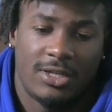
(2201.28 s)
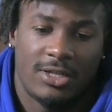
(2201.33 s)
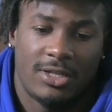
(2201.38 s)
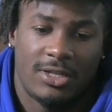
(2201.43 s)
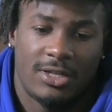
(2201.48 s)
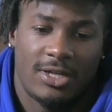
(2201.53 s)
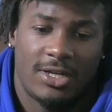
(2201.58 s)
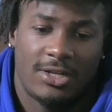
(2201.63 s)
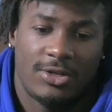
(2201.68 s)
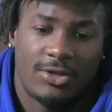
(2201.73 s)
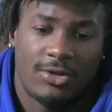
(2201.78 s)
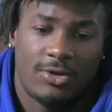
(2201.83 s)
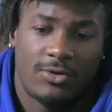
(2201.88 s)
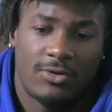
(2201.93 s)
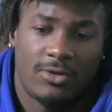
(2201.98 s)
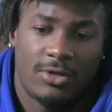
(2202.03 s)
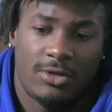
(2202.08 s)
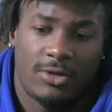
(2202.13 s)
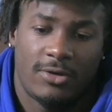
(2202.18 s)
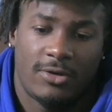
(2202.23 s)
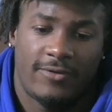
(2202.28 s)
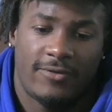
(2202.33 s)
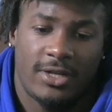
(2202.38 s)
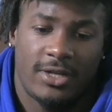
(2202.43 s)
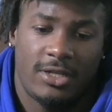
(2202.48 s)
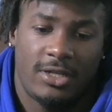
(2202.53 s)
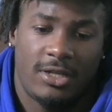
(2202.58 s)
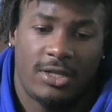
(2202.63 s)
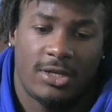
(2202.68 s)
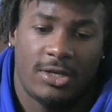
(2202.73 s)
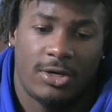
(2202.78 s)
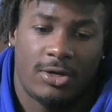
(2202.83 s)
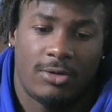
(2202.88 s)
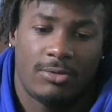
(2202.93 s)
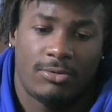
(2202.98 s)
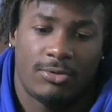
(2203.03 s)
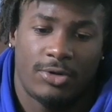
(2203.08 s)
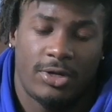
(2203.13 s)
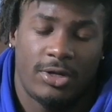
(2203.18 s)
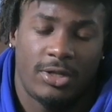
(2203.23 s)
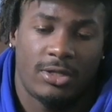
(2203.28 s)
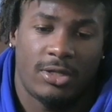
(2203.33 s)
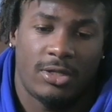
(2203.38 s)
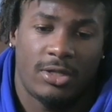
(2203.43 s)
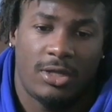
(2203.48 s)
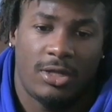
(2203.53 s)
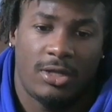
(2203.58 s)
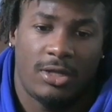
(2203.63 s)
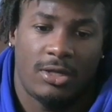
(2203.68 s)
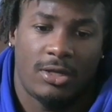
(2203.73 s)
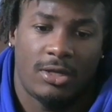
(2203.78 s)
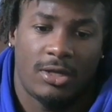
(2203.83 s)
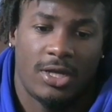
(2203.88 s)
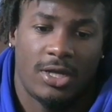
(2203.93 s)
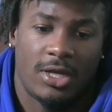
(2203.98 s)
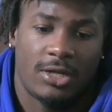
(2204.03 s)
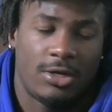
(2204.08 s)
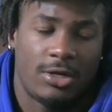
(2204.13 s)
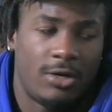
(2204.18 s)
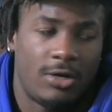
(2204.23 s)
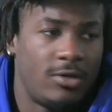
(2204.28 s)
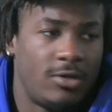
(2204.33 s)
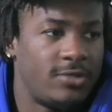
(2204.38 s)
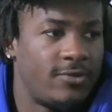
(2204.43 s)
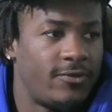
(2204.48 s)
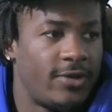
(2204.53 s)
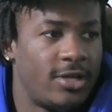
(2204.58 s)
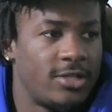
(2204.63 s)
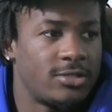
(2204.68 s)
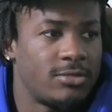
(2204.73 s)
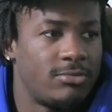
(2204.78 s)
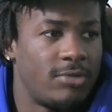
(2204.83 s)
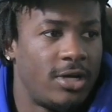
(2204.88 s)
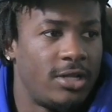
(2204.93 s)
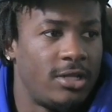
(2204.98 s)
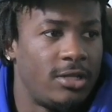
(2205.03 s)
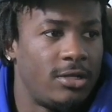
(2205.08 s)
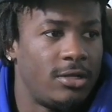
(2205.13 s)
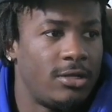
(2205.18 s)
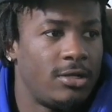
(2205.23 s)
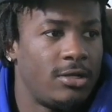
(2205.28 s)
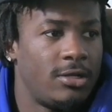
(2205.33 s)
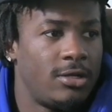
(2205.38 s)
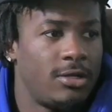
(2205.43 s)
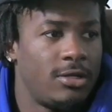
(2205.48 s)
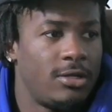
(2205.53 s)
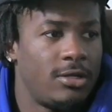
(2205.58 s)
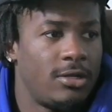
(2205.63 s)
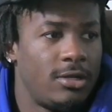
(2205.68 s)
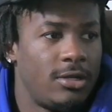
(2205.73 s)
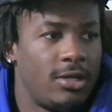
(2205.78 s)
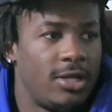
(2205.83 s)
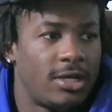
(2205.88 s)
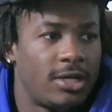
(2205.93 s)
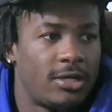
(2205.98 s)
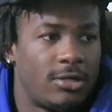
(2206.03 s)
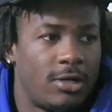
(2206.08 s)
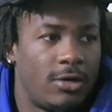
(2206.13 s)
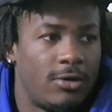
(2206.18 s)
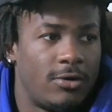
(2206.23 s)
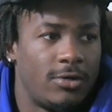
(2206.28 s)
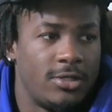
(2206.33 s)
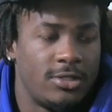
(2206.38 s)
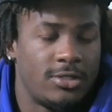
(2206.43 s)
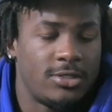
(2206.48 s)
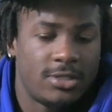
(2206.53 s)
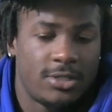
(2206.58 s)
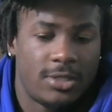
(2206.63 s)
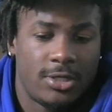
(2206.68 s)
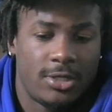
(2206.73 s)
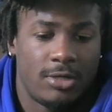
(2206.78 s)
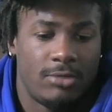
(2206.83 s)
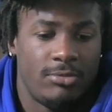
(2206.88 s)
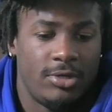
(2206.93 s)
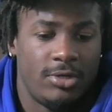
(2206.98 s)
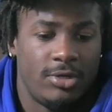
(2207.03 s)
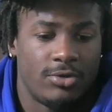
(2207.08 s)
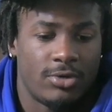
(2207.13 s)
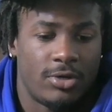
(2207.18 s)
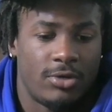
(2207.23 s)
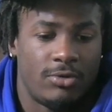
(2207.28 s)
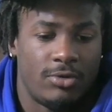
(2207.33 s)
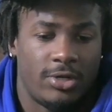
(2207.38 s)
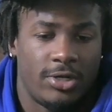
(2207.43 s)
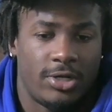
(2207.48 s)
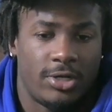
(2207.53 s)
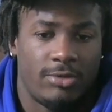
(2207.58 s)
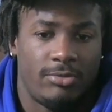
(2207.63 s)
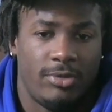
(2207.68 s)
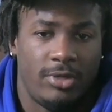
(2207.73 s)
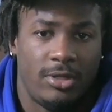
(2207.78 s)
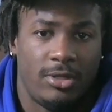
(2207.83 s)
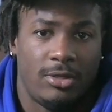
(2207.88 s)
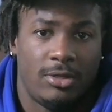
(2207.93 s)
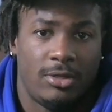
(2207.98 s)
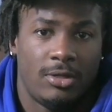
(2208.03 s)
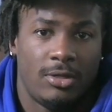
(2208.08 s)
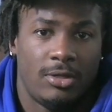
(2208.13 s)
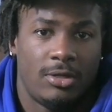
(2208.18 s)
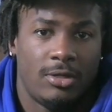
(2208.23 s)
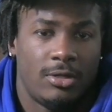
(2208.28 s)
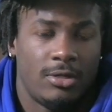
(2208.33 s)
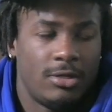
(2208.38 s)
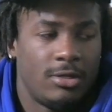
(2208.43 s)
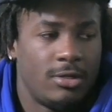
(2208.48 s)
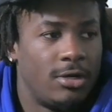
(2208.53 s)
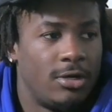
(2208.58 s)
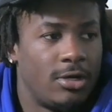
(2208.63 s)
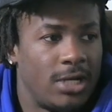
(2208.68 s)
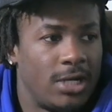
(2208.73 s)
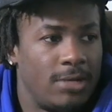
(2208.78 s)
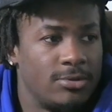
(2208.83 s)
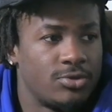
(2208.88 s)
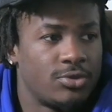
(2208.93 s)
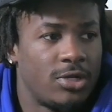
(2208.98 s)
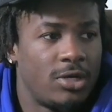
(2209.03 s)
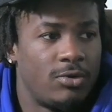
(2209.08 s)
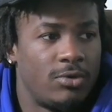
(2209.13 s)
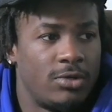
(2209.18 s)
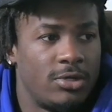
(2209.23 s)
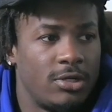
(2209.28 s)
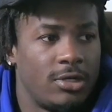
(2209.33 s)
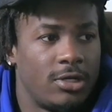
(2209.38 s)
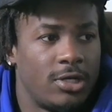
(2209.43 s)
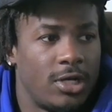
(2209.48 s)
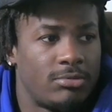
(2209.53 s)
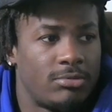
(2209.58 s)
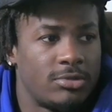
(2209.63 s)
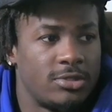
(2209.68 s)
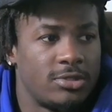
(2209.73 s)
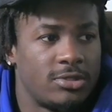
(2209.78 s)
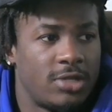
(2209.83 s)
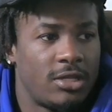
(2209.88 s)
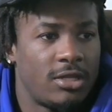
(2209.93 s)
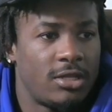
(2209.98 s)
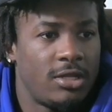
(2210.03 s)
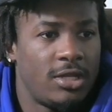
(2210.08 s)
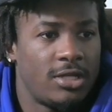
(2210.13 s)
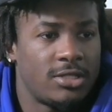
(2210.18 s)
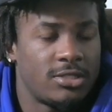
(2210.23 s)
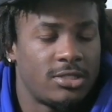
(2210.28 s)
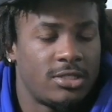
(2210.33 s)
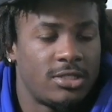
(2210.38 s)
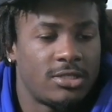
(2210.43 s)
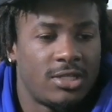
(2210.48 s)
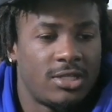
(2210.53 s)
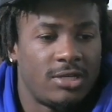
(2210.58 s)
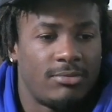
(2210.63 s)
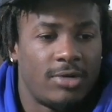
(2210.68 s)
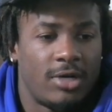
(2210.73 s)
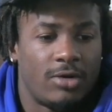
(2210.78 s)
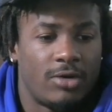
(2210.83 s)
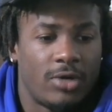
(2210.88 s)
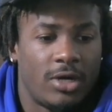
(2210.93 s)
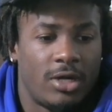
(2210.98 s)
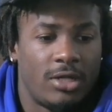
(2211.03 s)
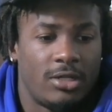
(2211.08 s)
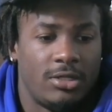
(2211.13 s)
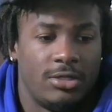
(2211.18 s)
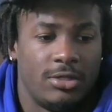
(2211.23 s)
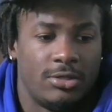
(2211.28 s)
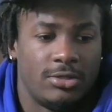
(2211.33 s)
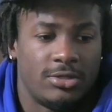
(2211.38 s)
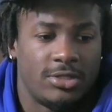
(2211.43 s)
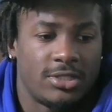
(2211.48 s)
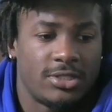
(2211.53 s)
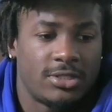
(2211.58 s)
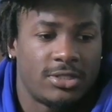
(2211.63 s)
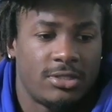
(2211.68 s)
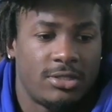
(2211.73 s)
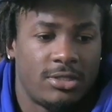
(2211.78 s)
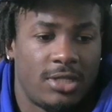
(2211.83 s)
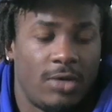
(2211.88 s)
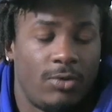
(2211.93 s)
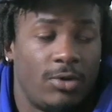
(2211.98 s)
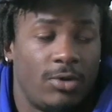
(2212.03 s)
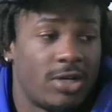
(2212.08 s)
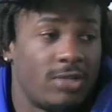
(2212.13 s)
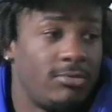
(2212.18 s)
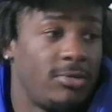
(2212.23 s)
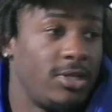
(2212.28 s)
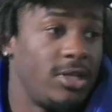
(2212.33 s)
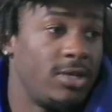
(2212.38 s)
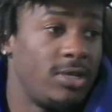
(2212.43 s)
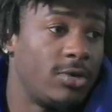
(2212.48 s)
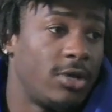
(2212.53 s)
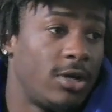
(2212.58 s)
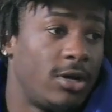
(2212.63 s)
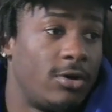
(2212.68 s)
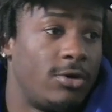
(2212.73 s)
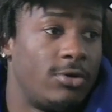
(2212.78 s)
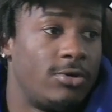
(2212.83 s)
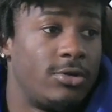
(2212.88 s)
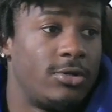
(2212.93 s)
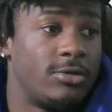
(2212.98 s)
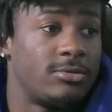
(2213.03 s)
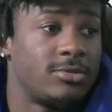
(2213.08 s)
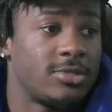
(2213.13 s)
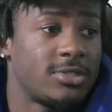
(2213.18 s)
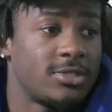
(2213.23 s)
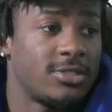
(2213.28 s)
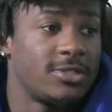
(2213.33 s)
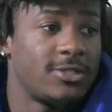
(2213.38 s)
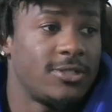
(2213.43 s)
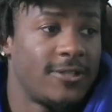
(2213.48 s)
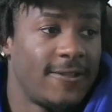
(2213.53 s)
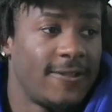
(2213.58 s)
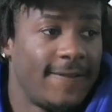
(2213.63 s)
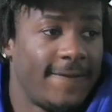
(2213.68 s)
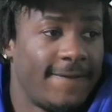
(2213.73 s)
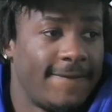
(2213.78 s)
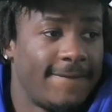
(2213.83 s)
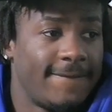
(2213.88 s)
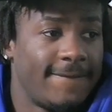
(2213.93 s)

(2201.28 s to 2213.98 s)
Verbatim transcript: I know, you know, if I need help or anything, I can always find somebody that can always help me grow and help me accomplish what I want to accomplish. So I think that's a good thing about Raleigh. You know, just they welcome me in with all arms. Mm-hmm.